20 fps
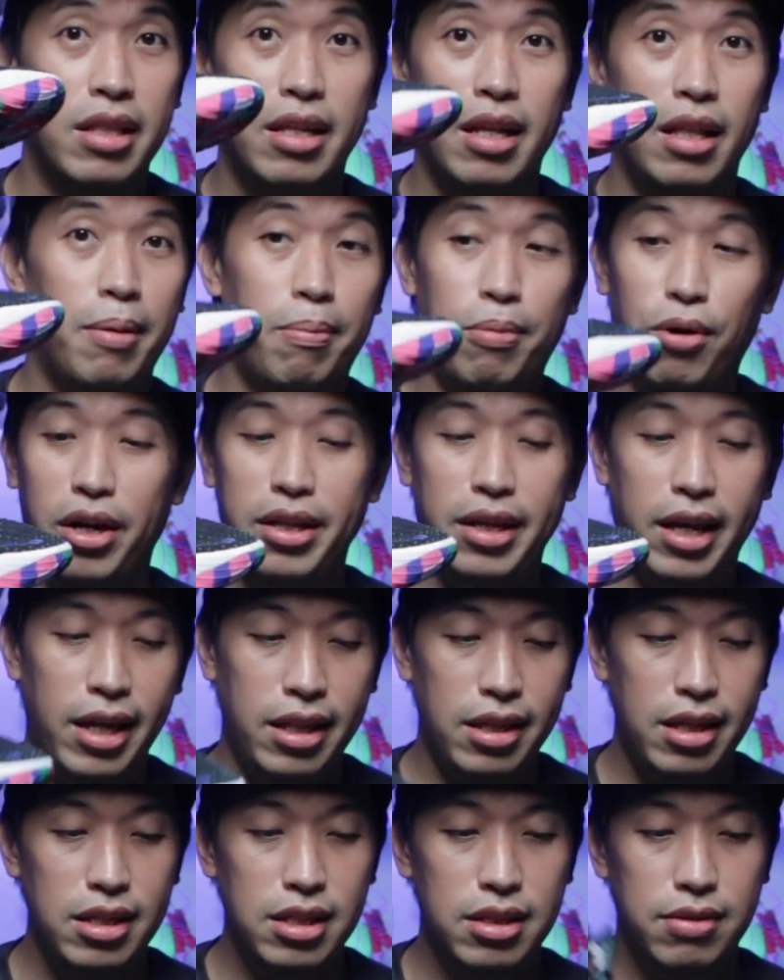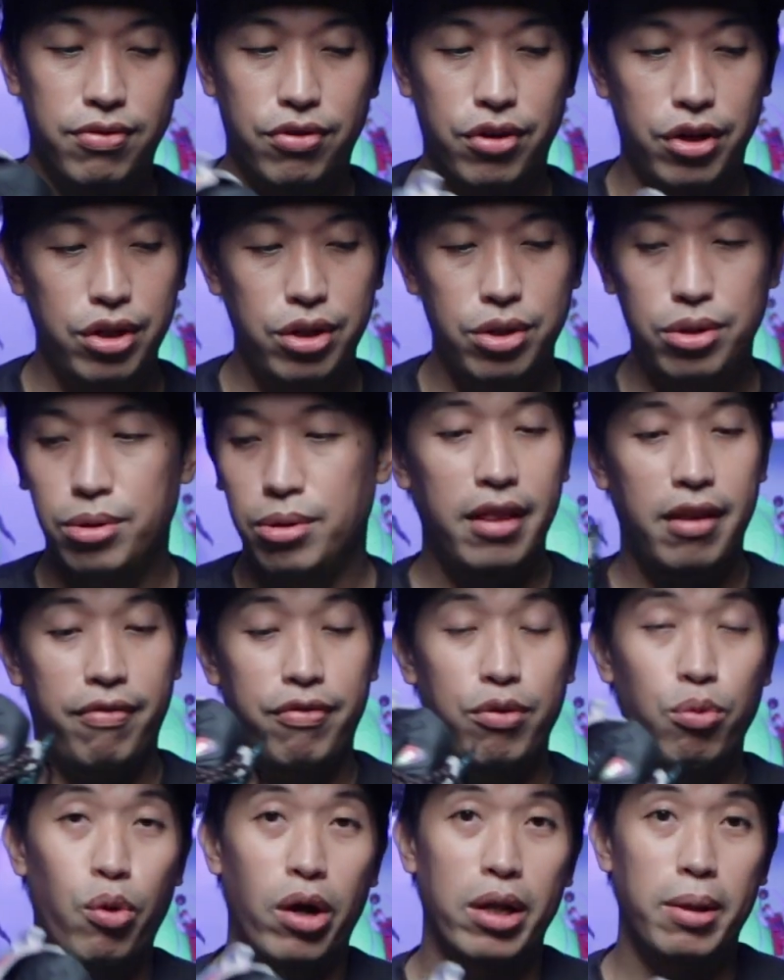the Lebron 18s for you.
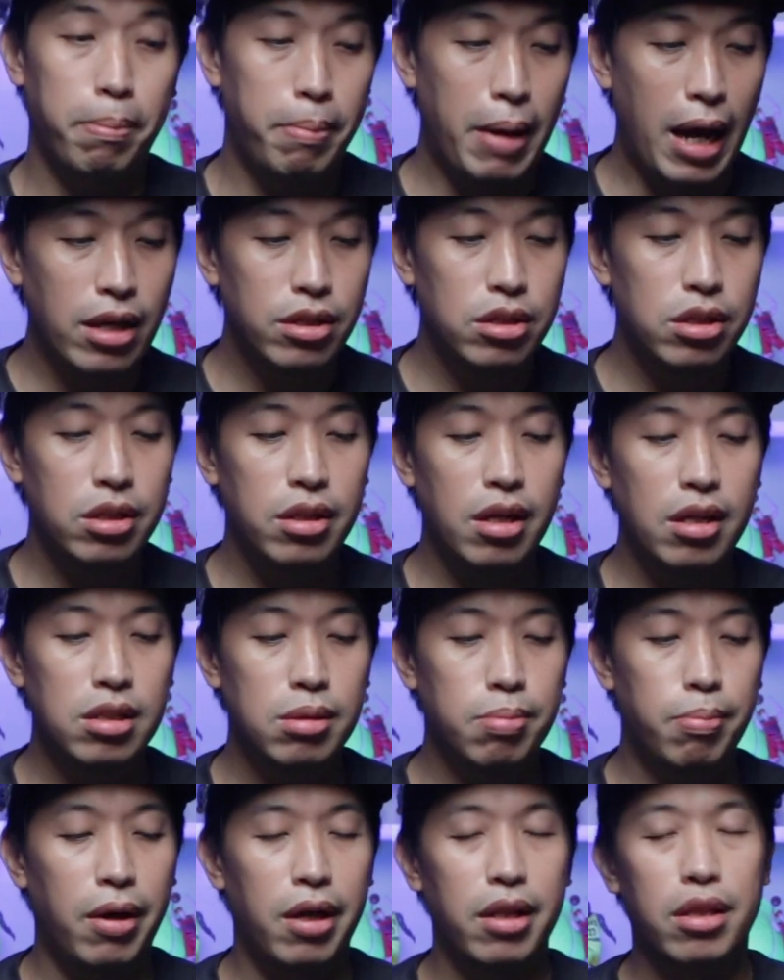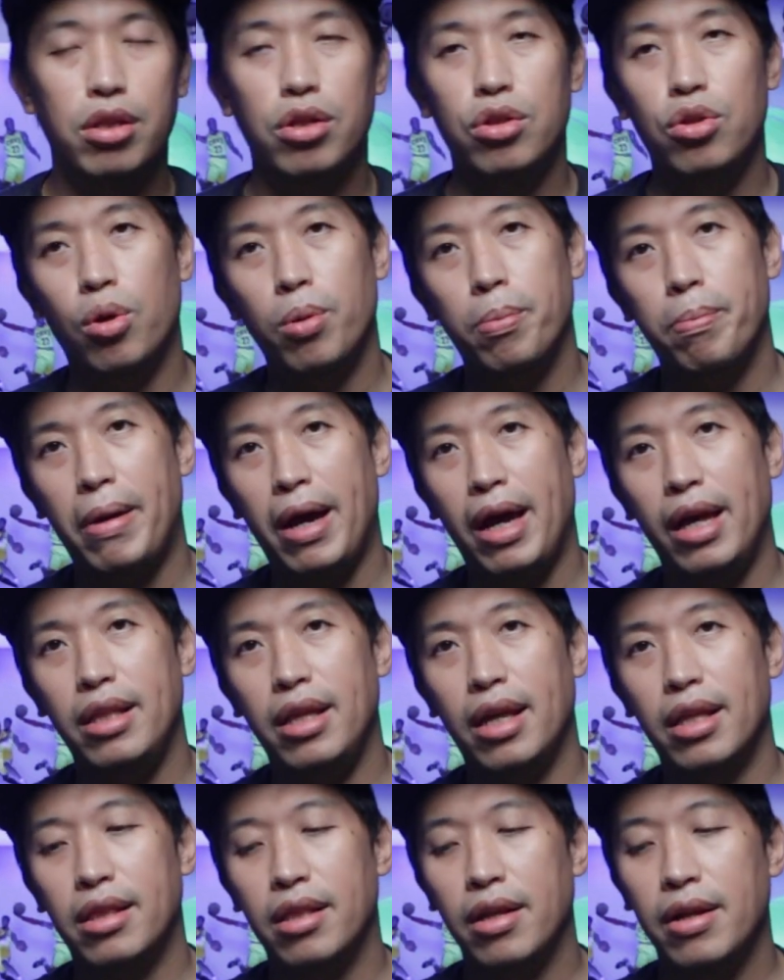If you want bounciness but you don't
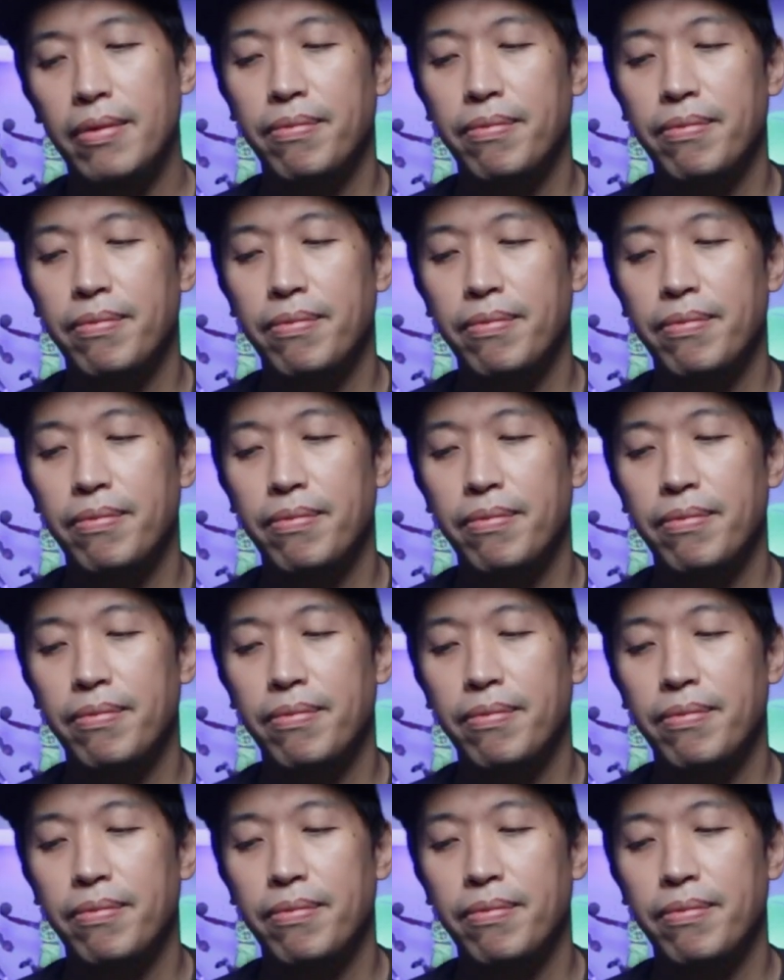mind it